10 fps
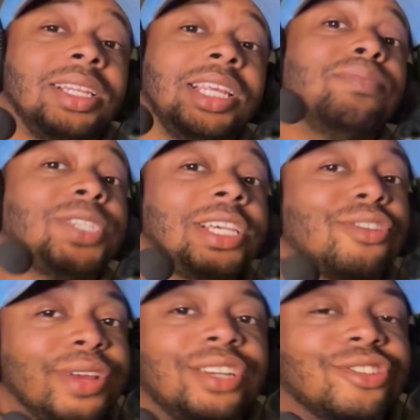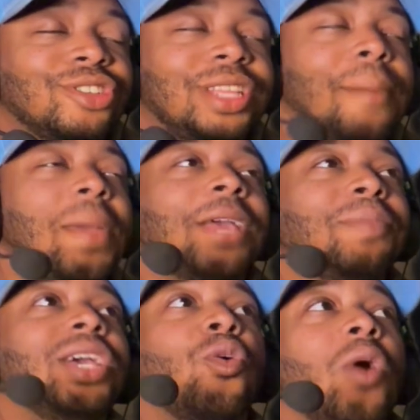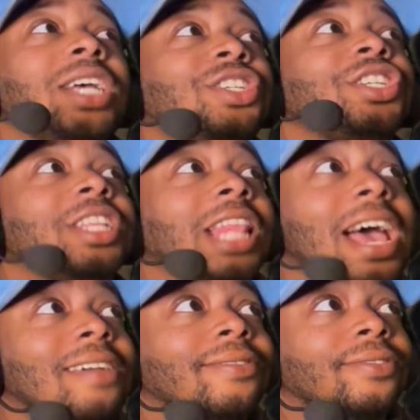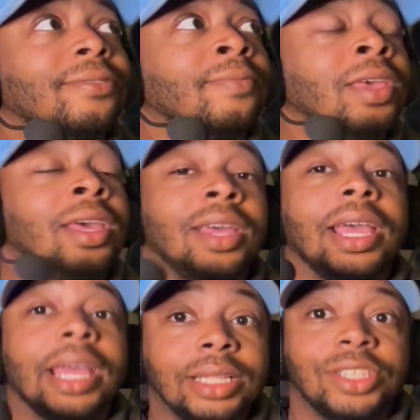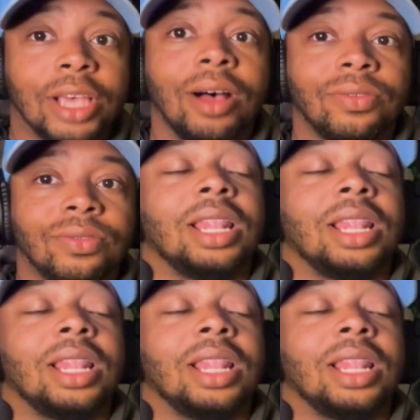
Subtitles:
deep sea creatures that make me question life itself.